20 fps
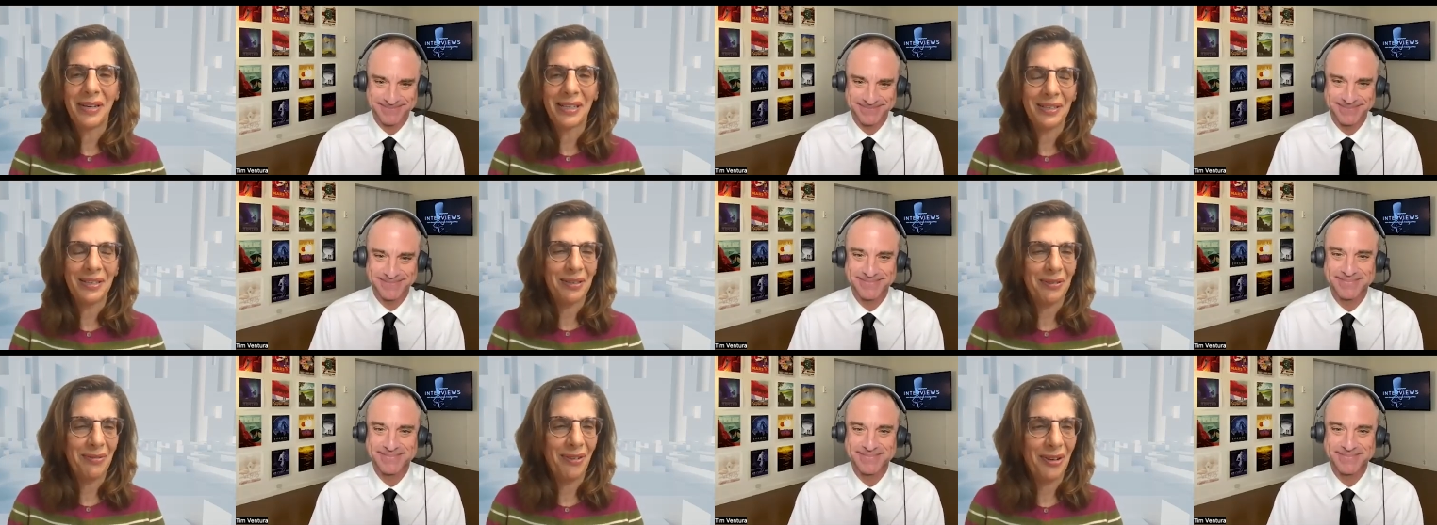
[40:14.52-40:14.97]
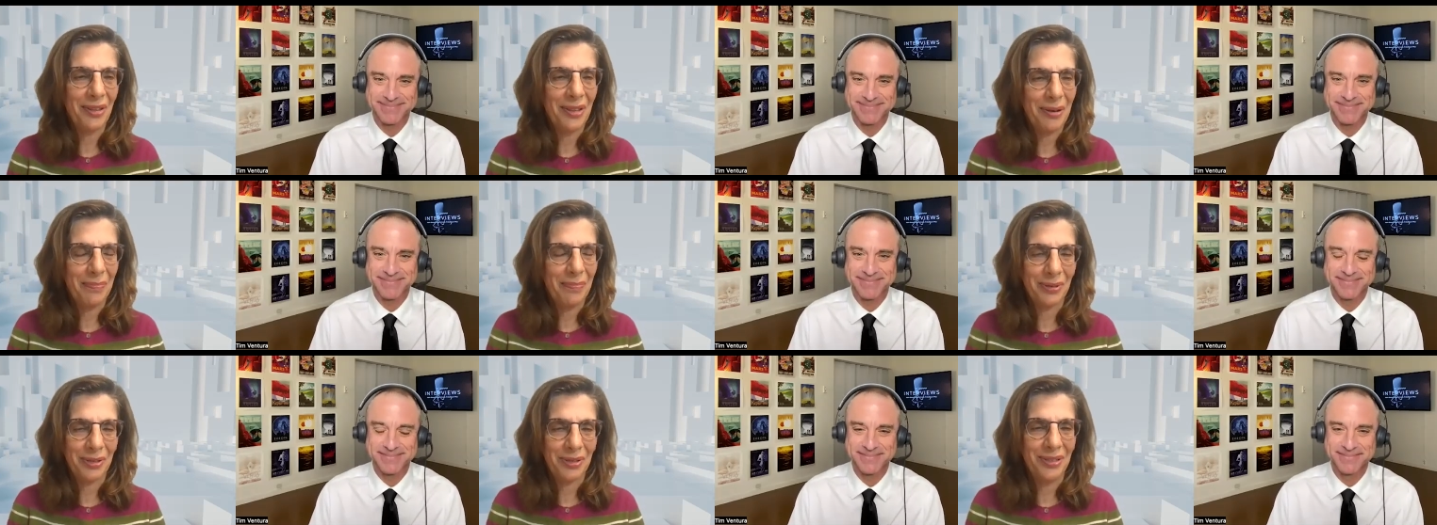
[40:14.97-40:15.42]
Speaker 1: much for the
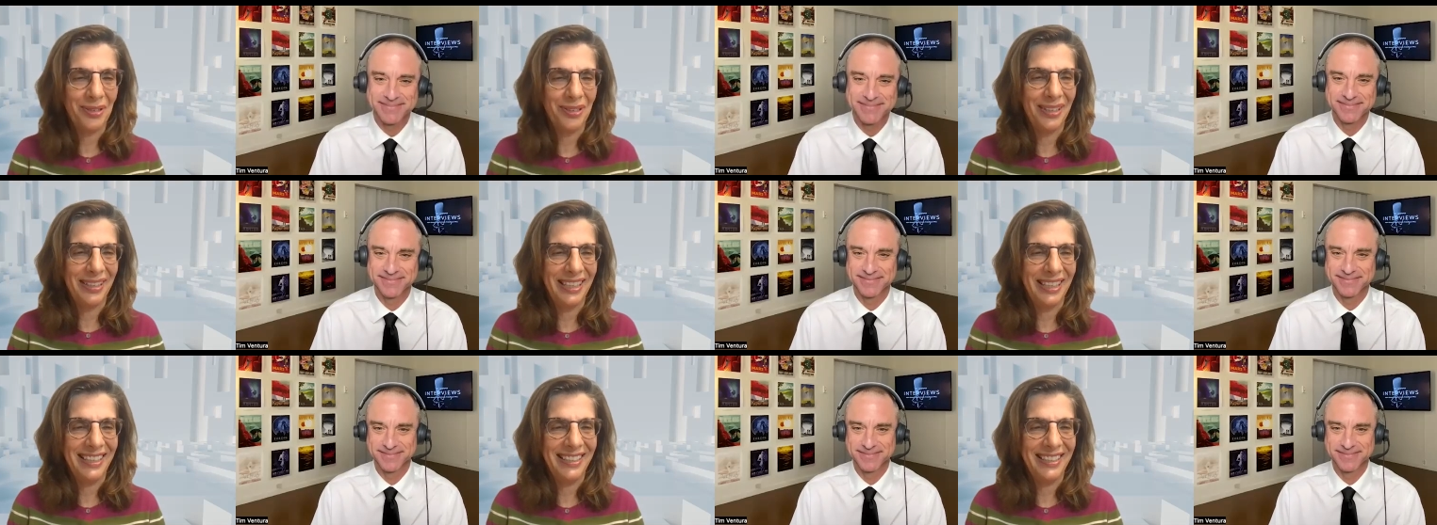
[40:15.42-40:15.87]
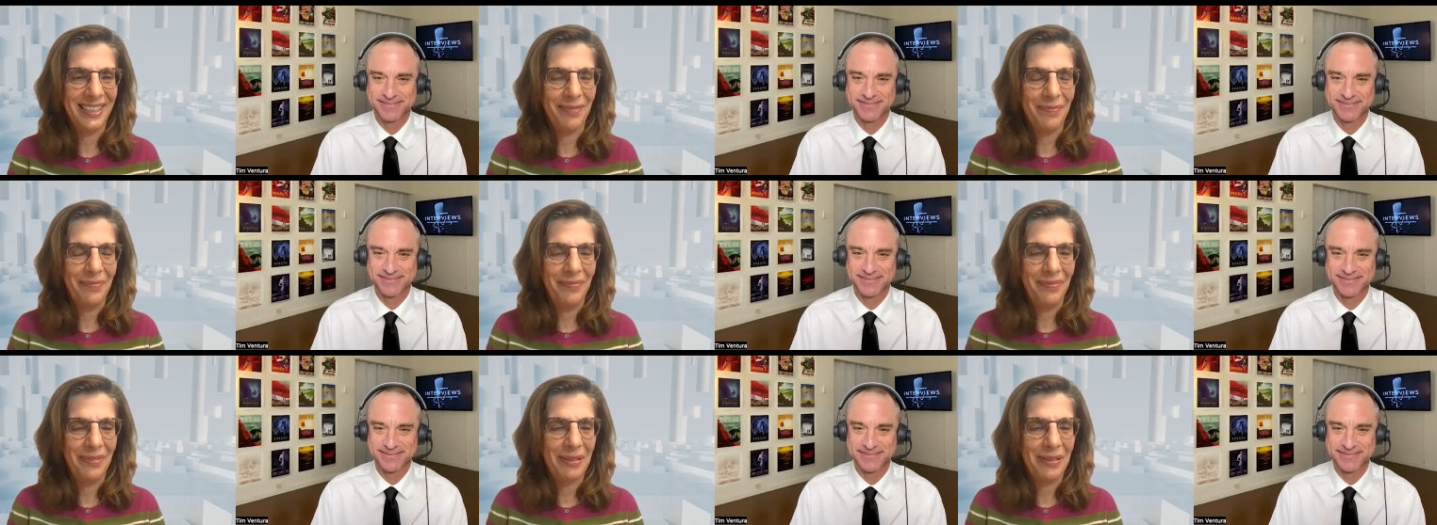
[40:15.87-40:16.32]
opportunity, Tim.
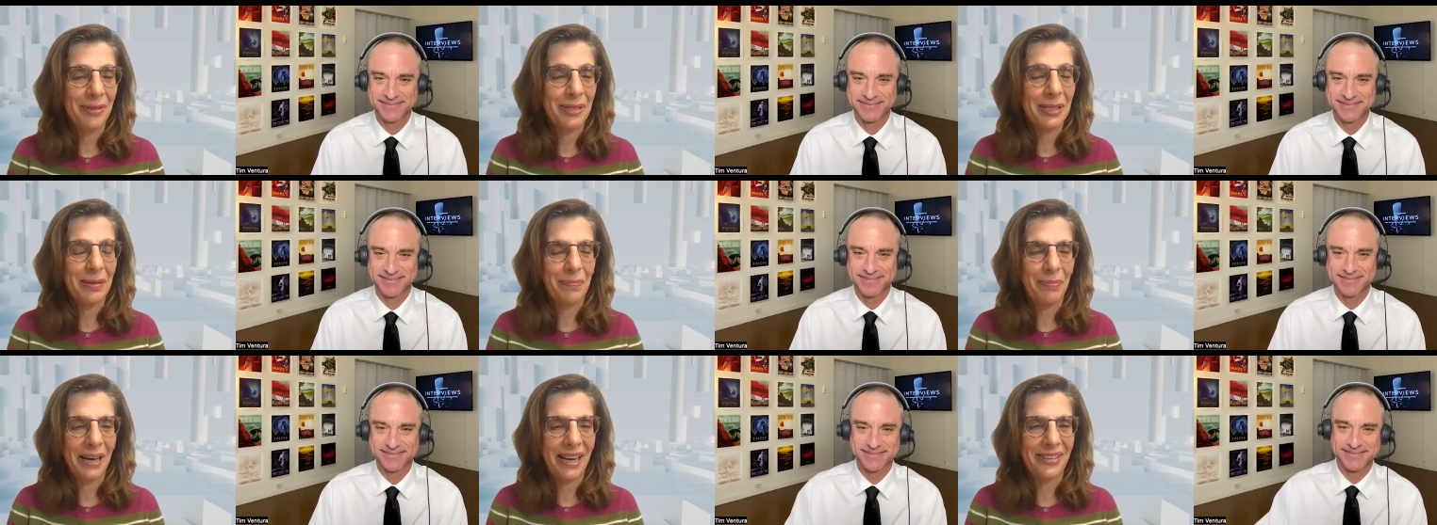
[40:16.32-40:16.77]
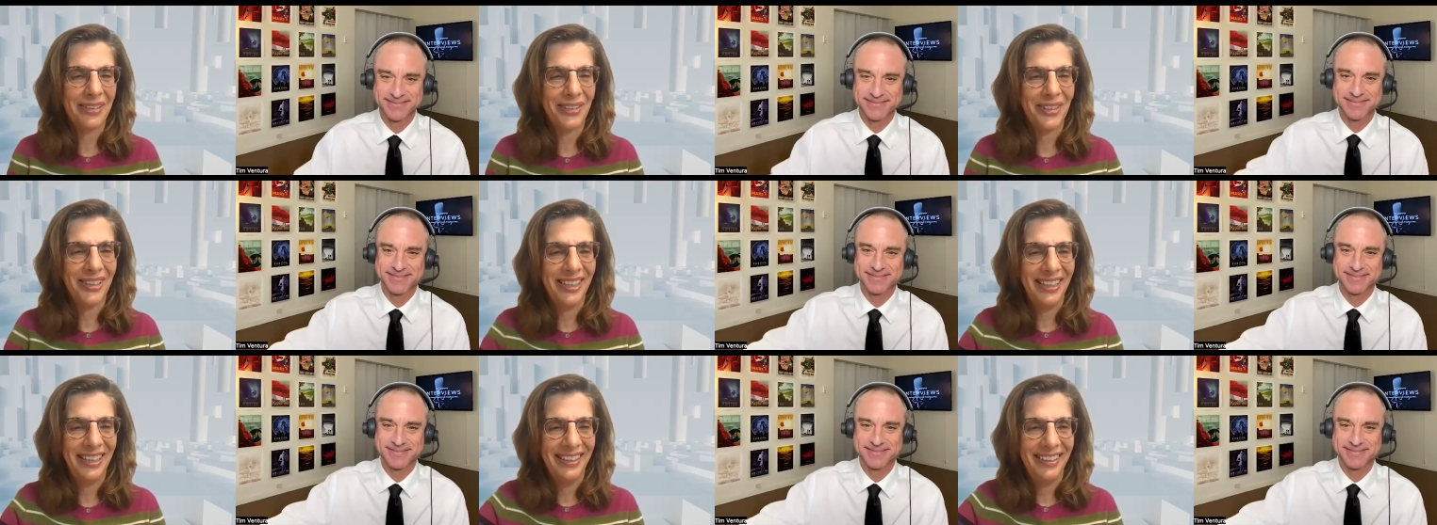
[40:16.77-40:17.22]
It was a pleasure.
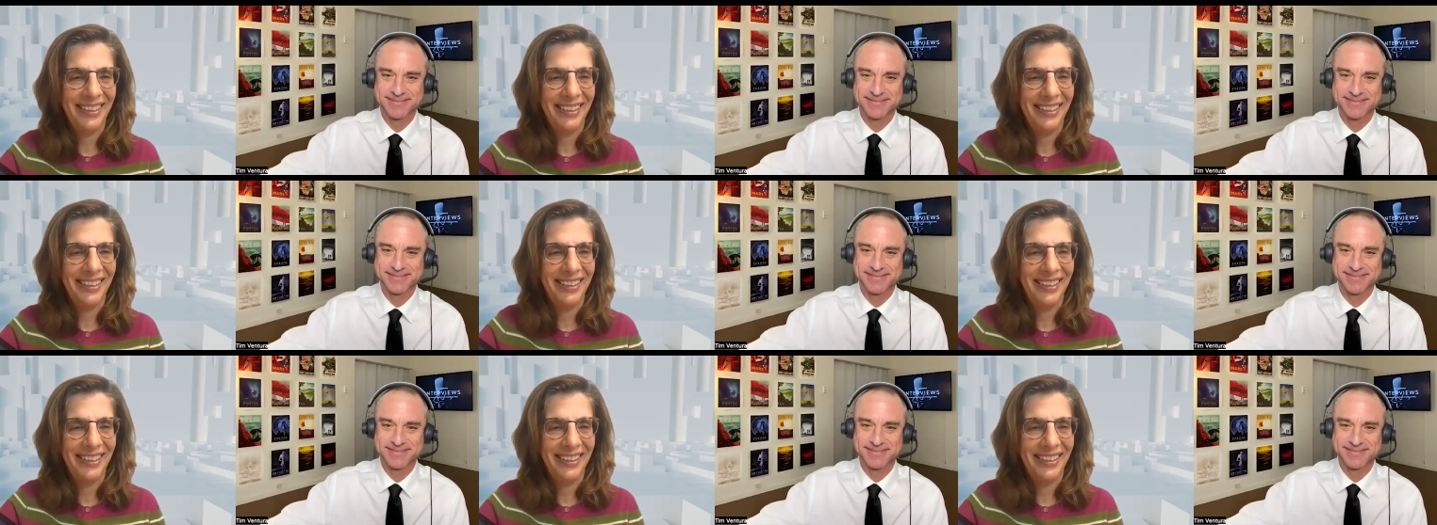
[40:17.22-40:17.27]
